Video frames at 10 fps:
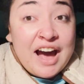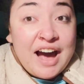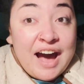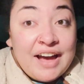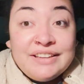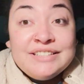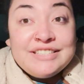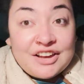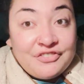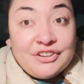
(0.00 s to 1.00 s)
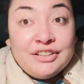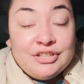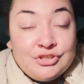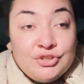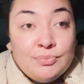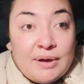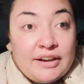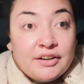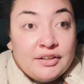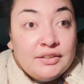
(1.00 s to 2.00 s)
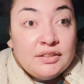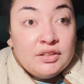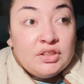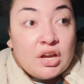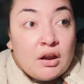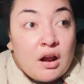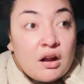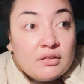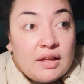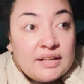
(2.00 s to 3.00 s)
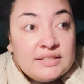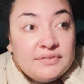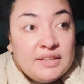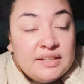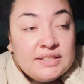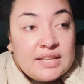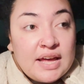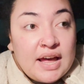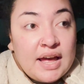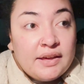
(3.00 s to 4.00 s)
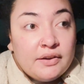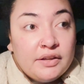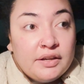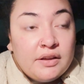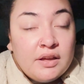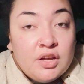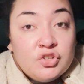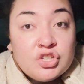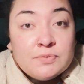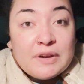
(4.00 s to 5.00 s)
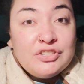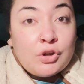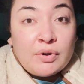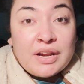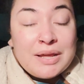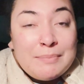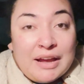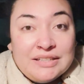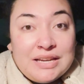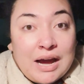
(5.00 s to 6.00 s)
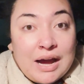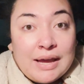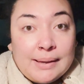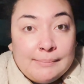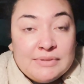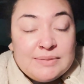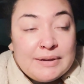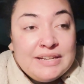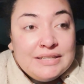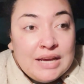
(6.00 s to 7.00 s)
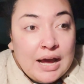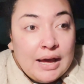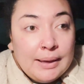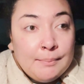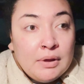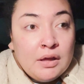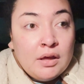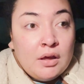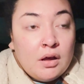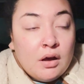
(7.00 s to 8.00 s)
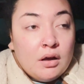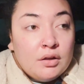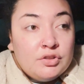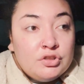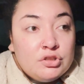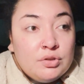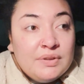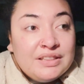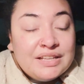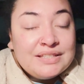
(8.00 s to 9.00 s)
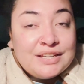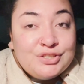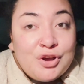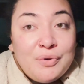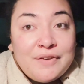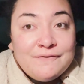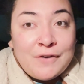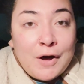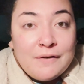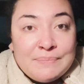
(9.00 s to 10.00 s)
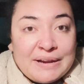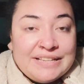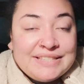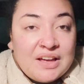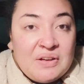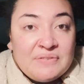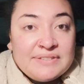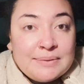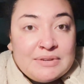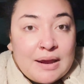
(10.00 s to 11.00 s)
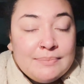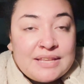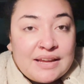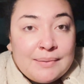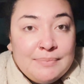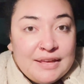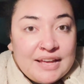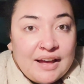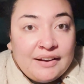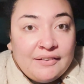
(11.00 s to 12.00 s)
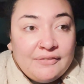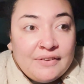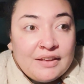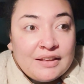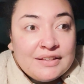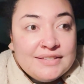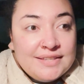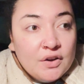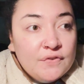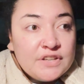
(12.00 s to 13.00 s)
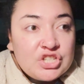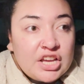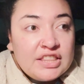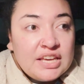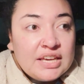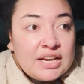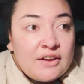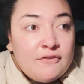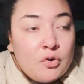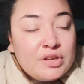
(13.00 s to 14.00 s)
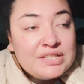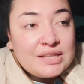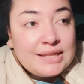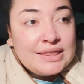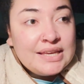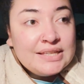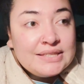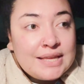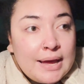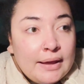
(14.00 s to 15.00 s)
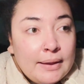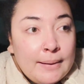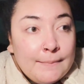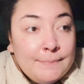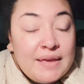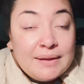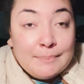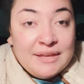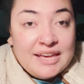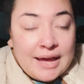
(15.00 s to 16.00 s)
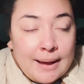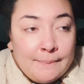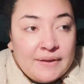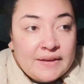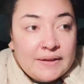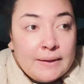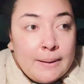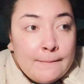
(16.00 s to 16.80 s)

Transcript: I could definitely do better. There are lots of things that I could, just by donating my time, spending time doing things that don't involve myself. Sometimes I can be kind of selfish, I think, and I focus on the things that make me happy.